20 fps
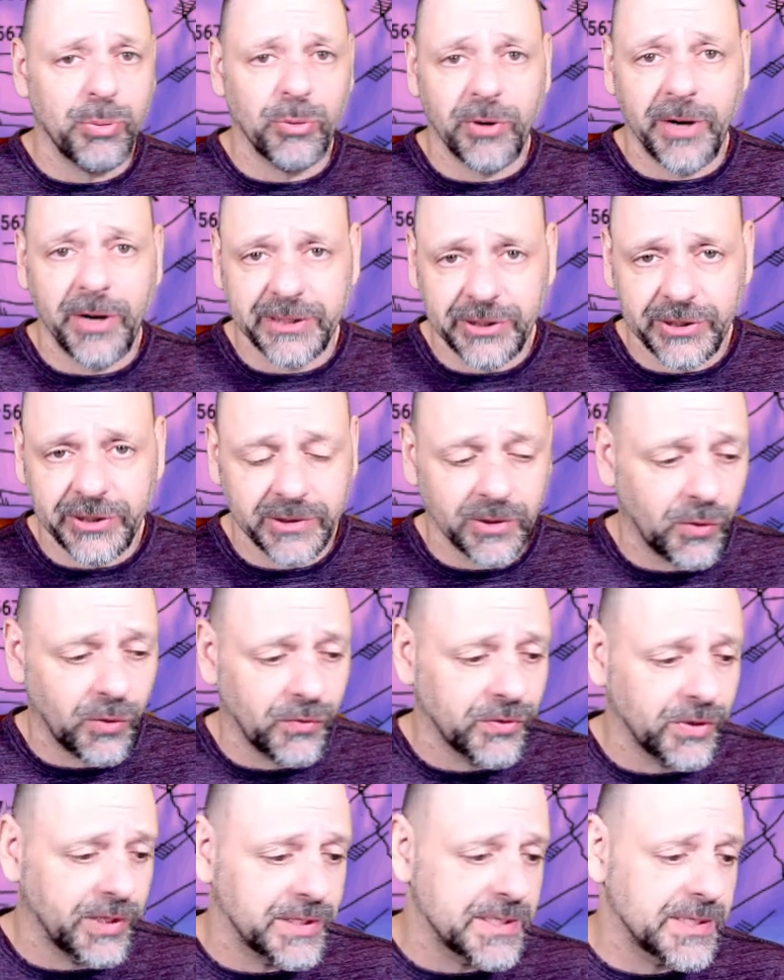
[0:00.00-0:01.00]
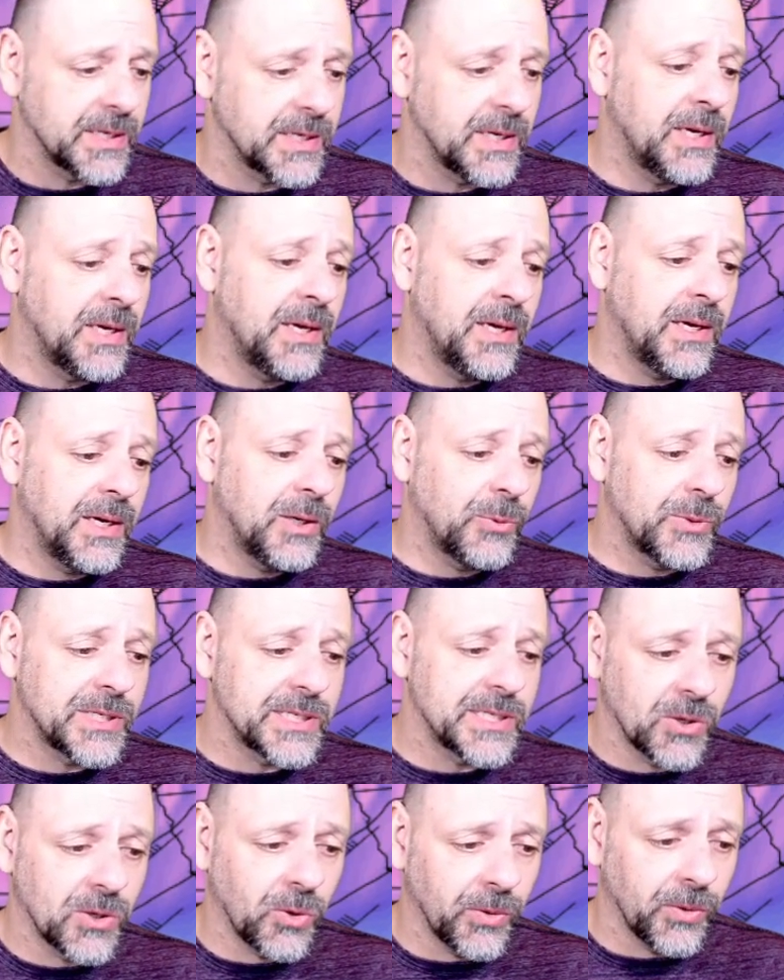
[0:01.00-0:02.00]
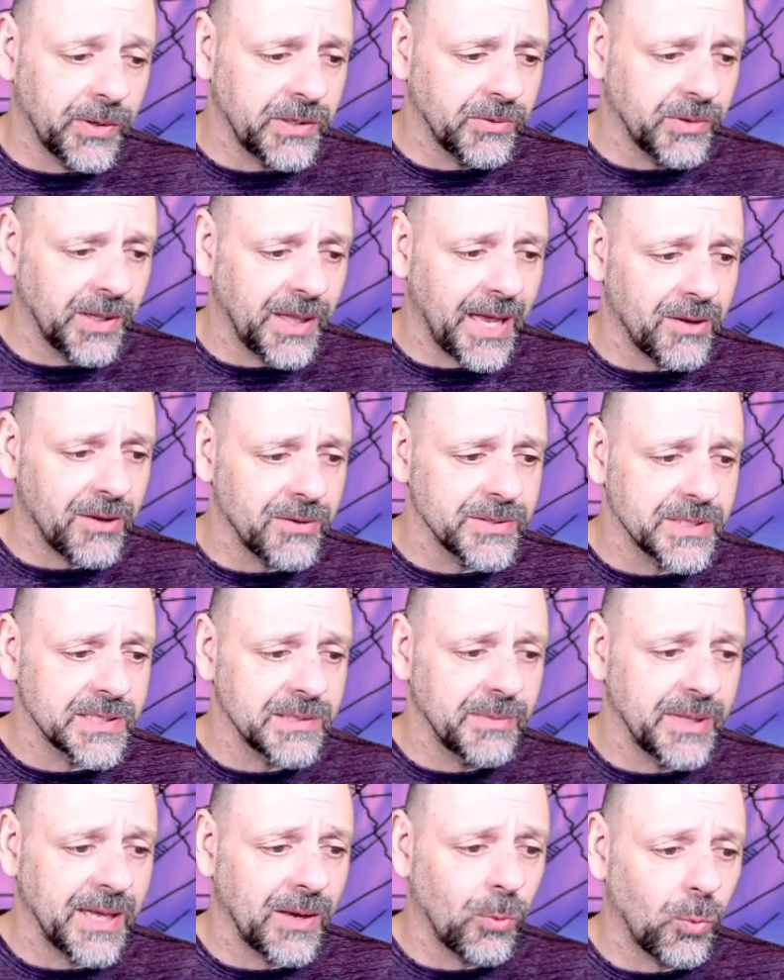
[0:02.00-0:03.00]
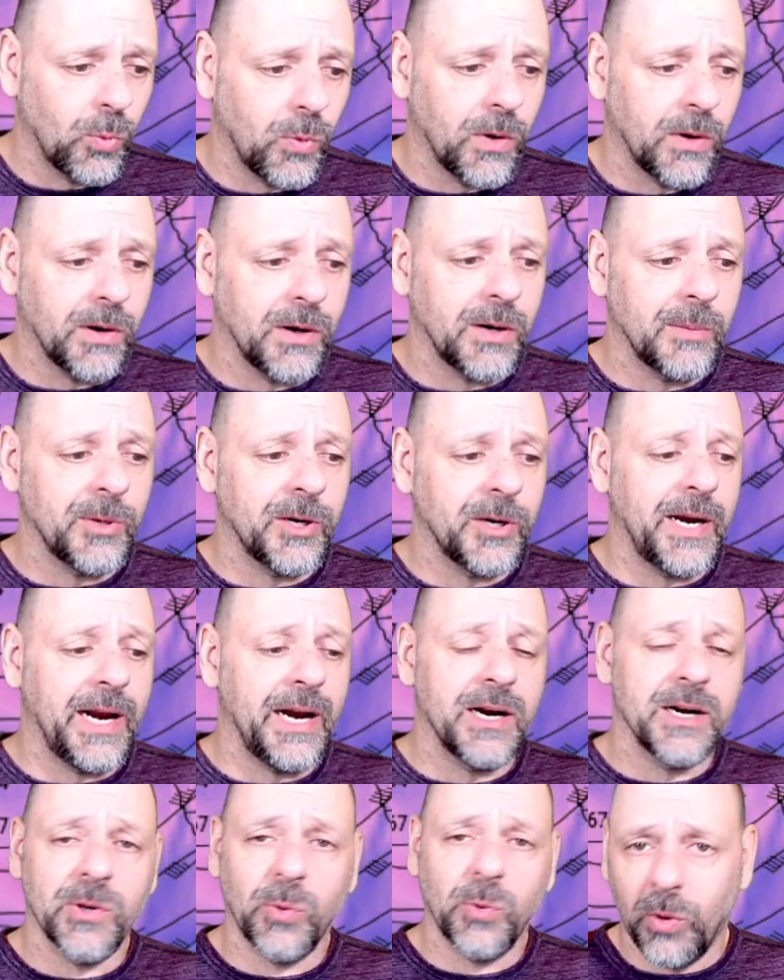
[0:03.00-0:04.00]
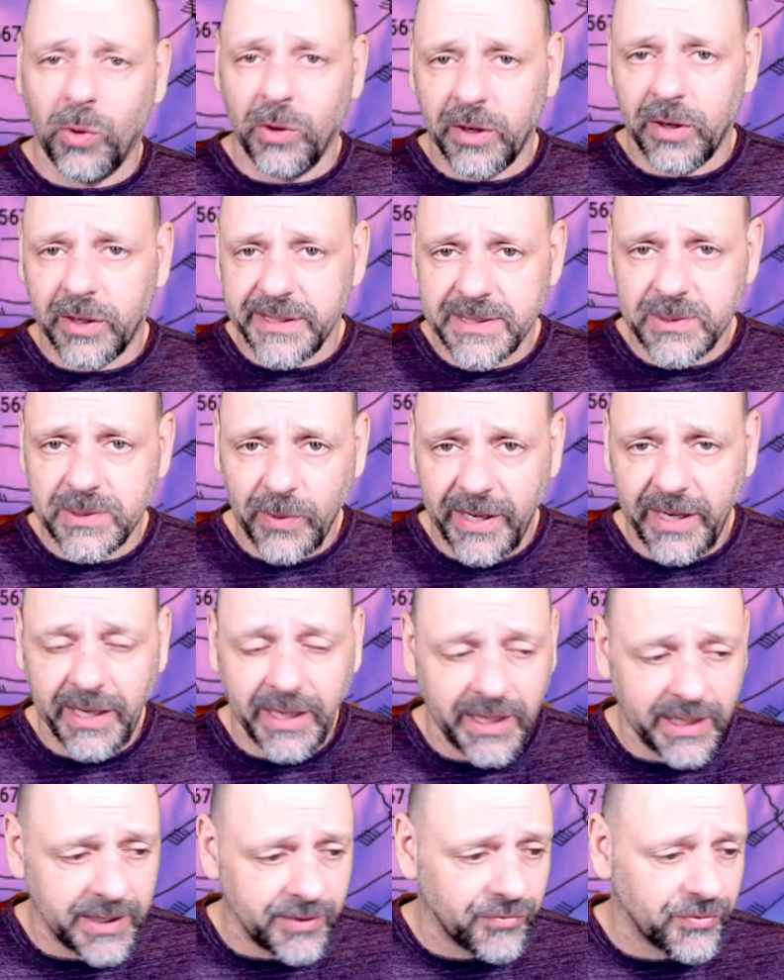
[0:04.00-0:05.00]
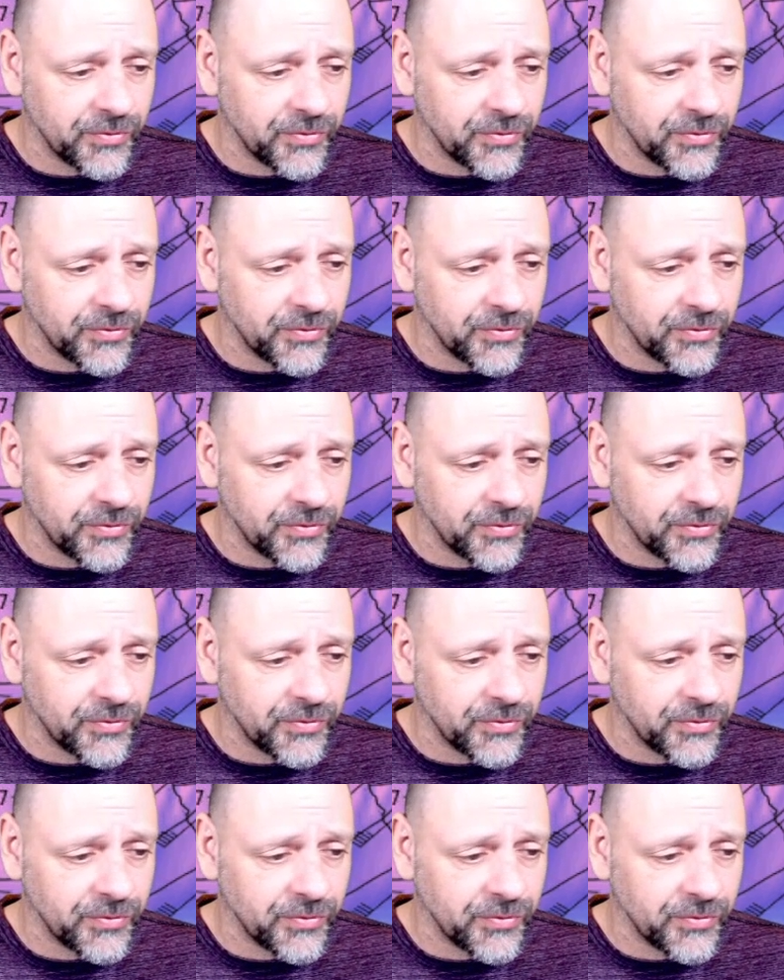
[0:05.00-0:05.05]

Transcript: pressure over us, which is going to allow some of that warmer air to work its way in